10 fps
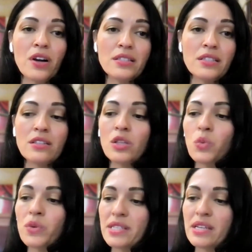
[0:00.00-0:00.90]
be for us is the
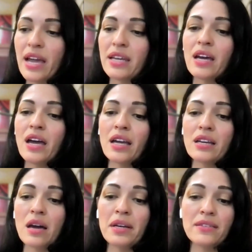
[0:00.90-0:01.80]
Louisiana
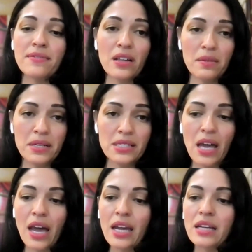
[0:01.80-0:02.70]
Economic Development
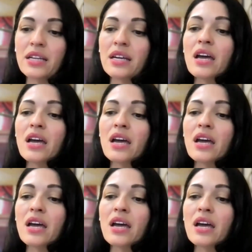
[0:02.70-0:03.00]
site.